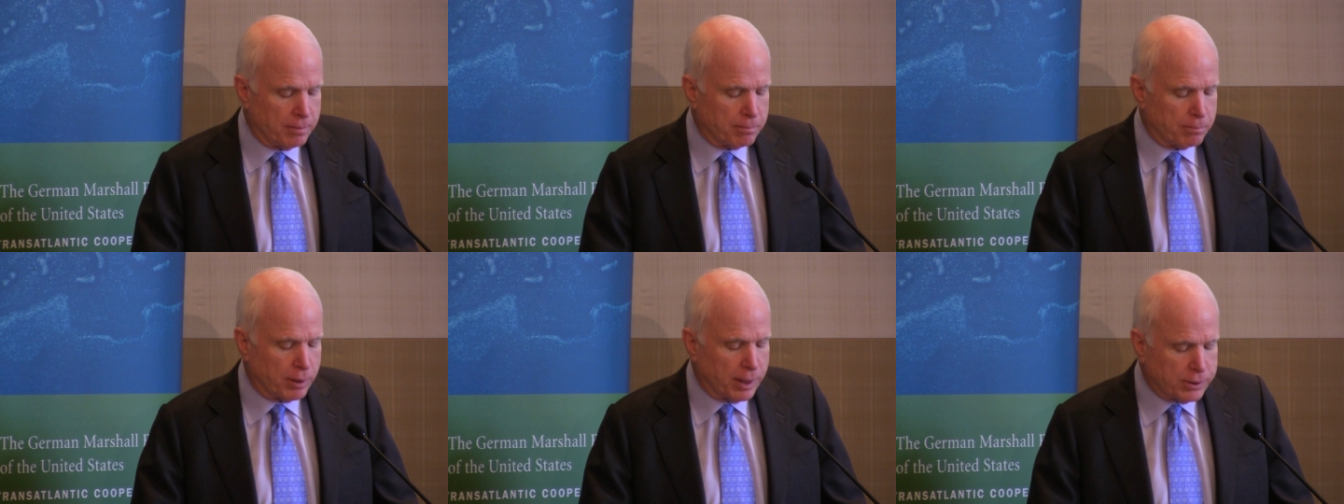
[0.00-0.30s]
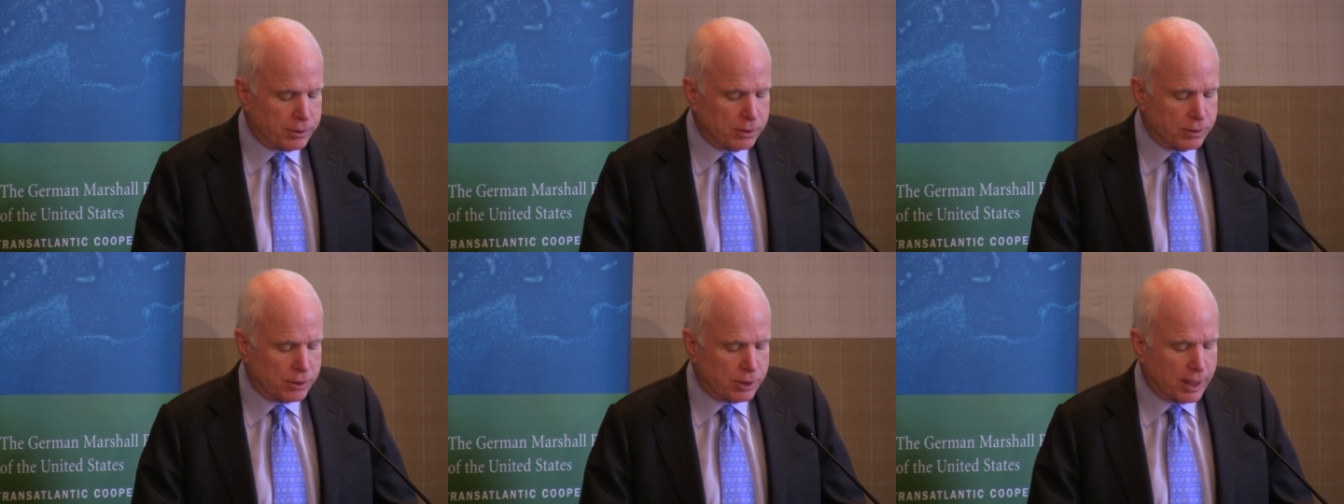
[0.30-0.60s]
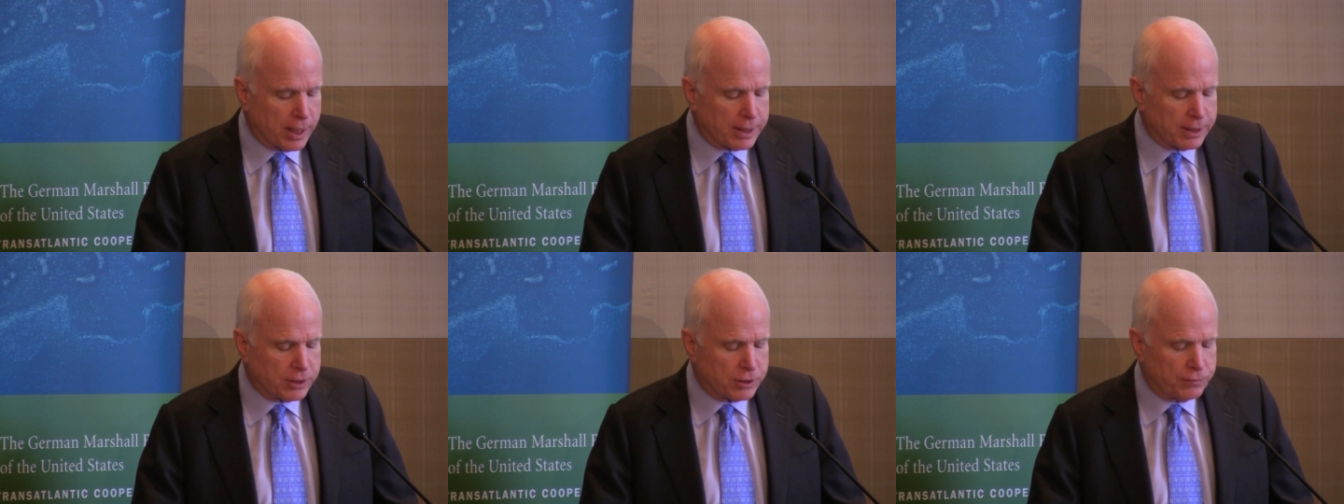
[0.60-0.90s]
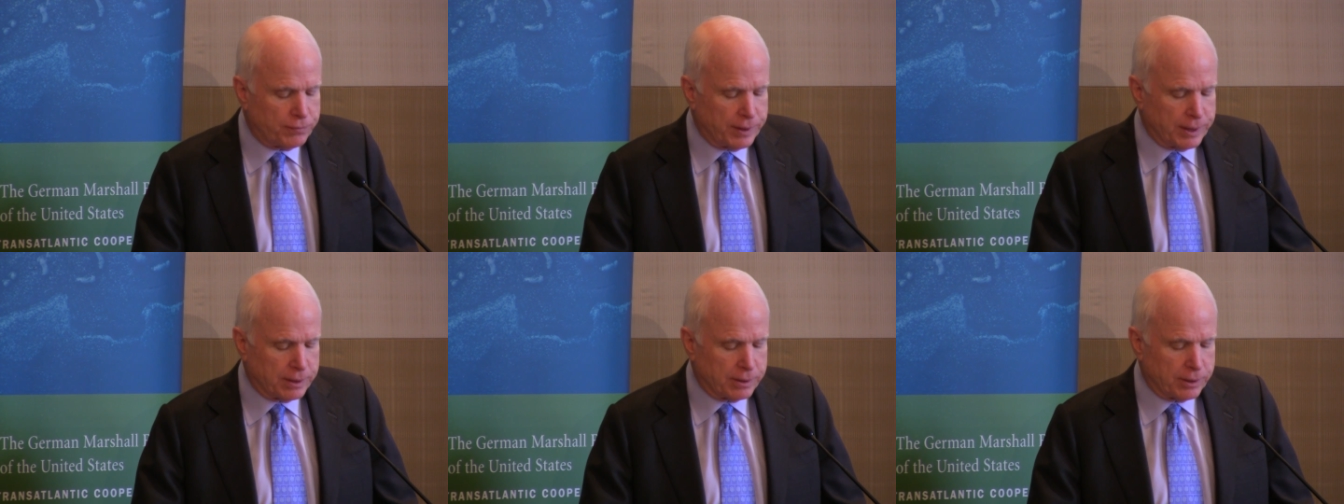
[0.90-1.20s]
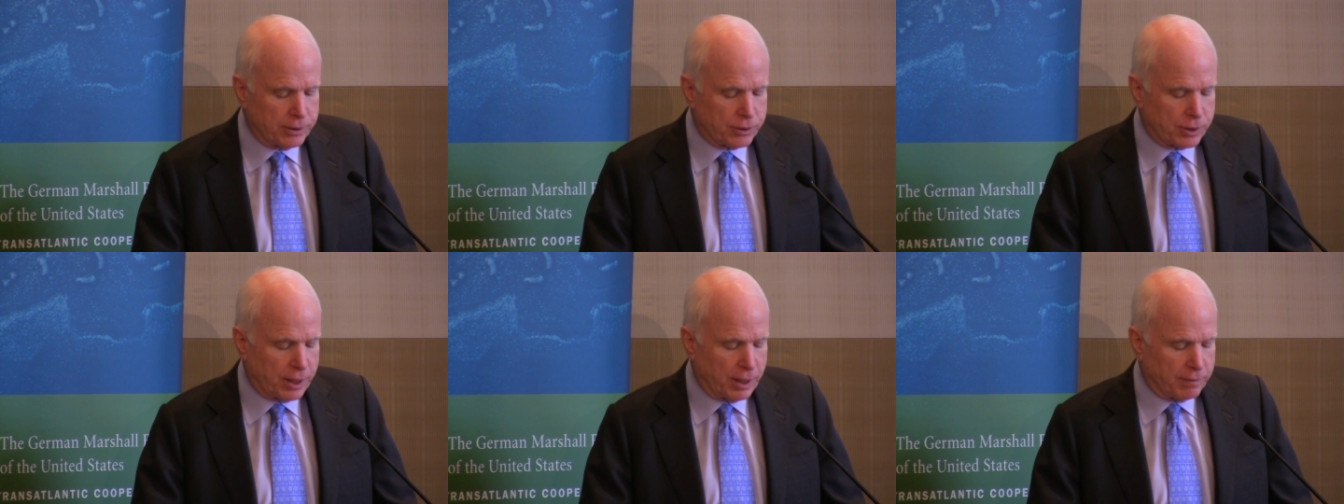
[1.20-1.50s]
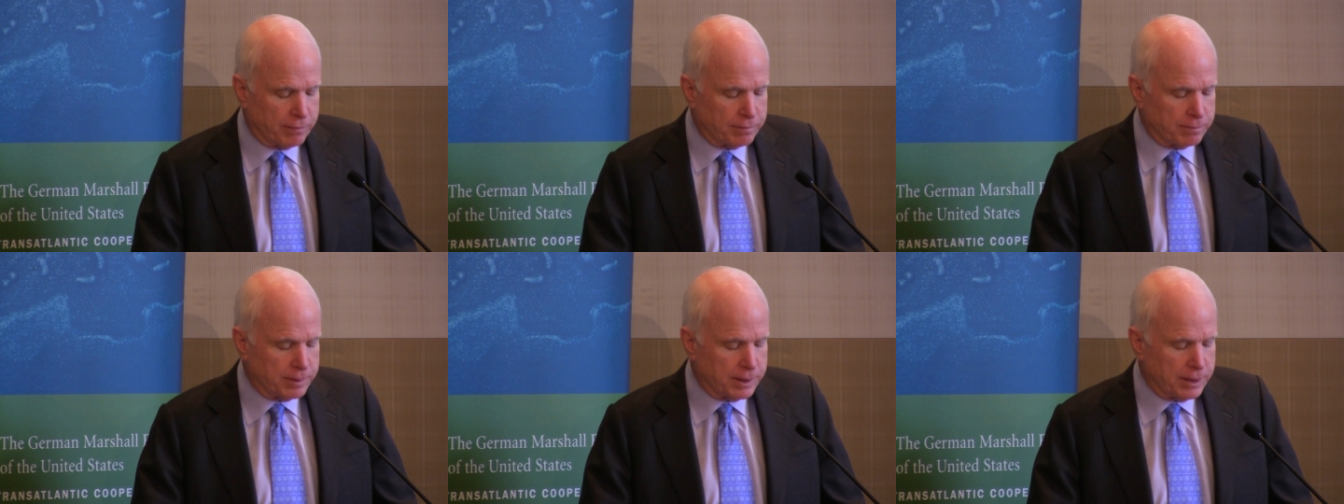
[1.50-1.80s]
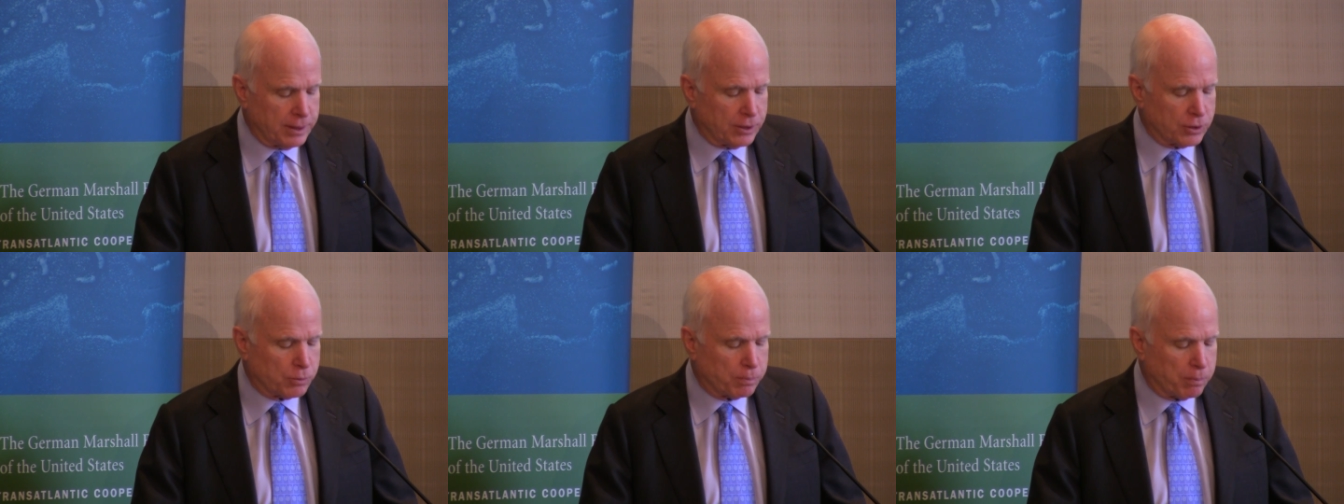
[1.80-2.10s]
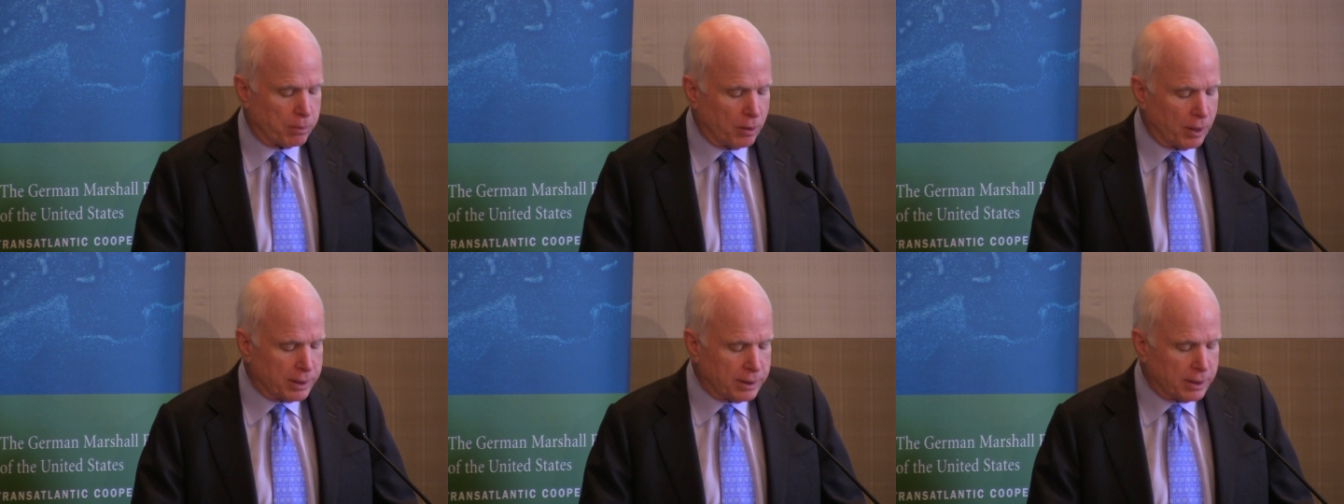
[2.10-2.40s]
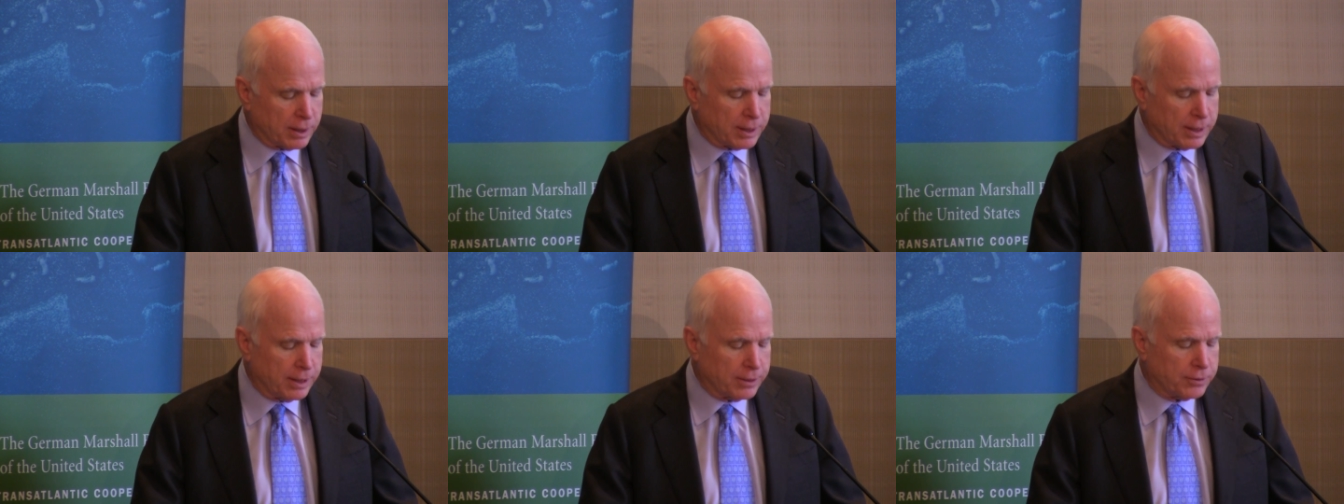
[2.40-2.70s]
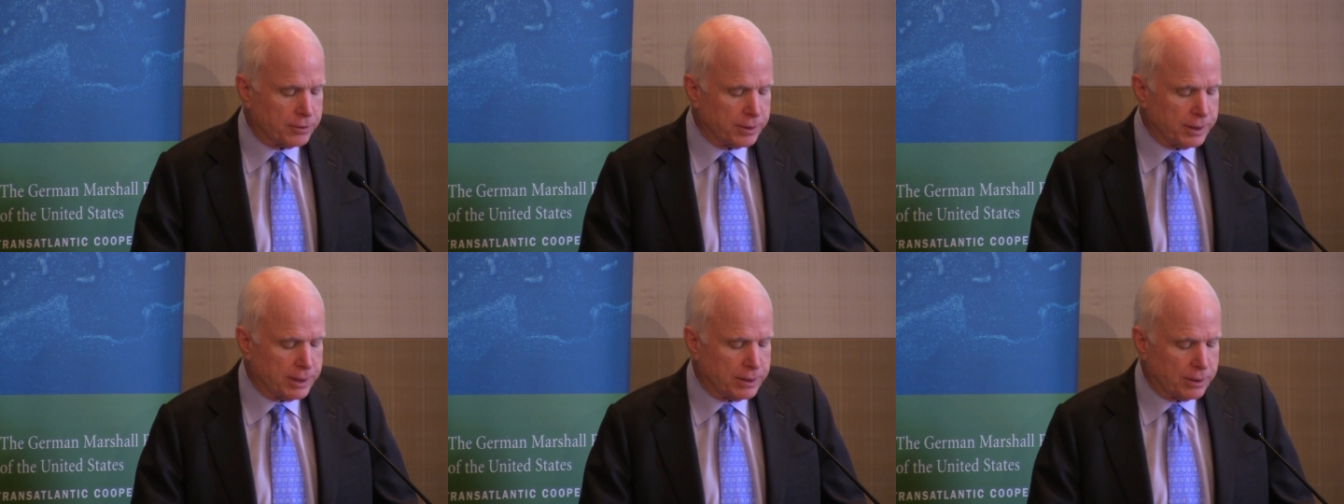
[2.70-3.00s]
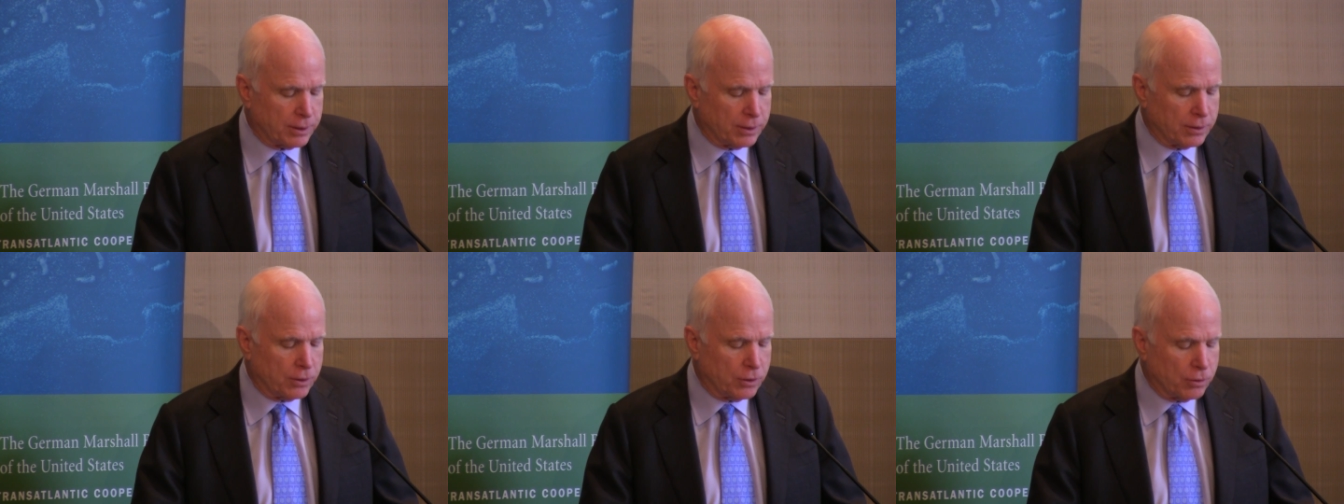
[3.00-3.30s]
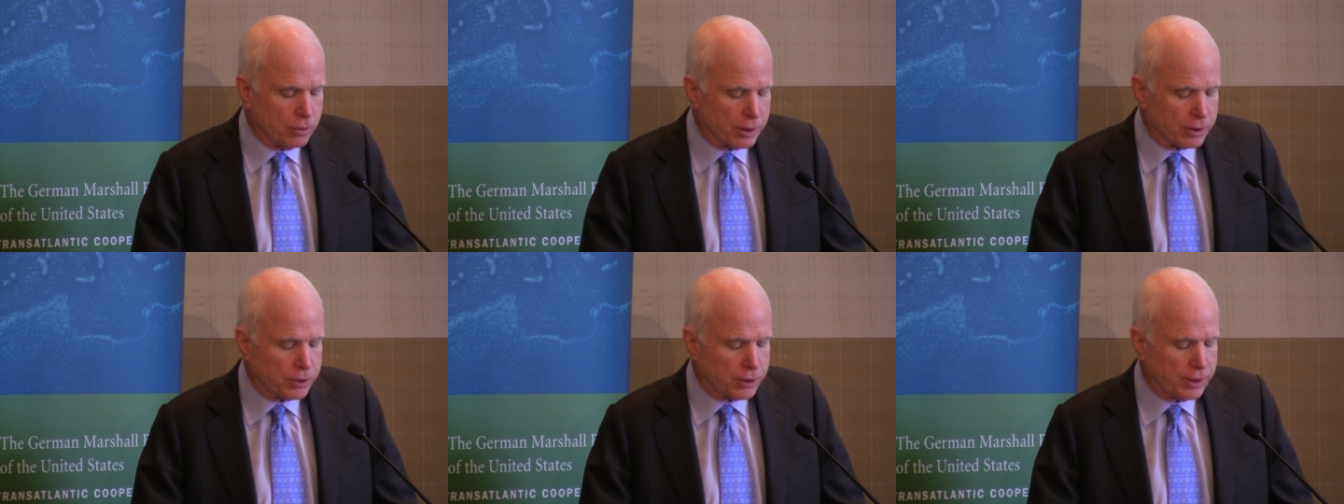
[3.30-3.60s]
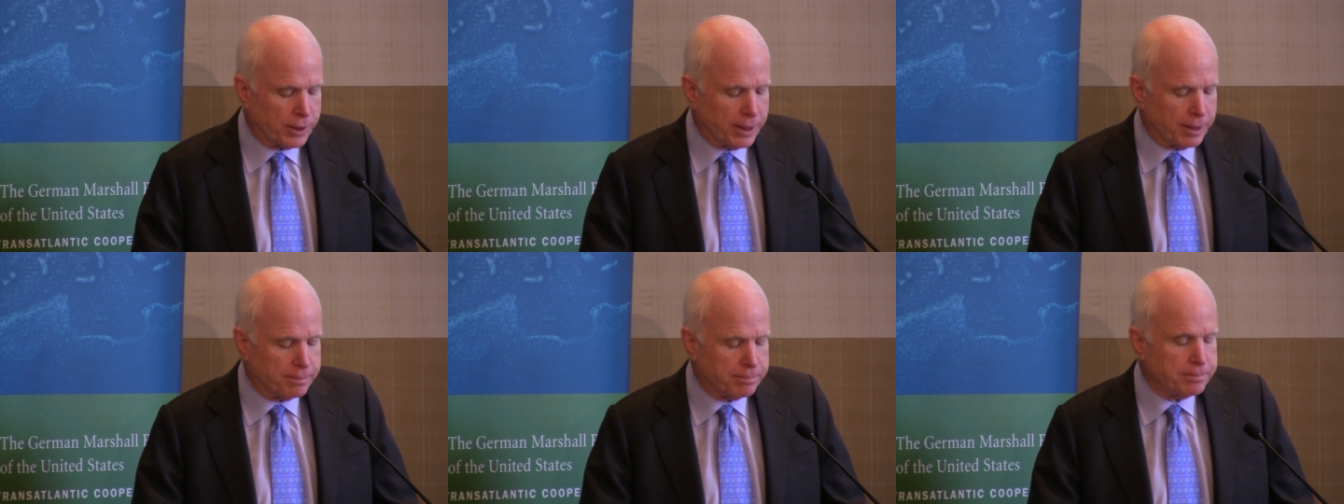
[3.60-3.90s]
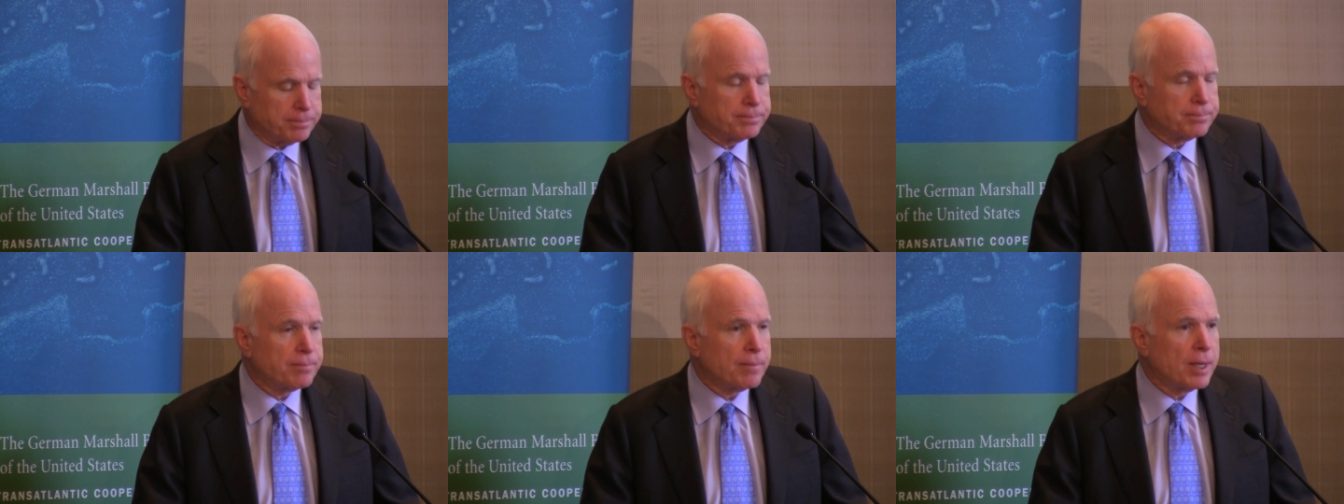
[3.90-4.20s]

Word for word: President Saakashvili's government has brought the country to the doorstep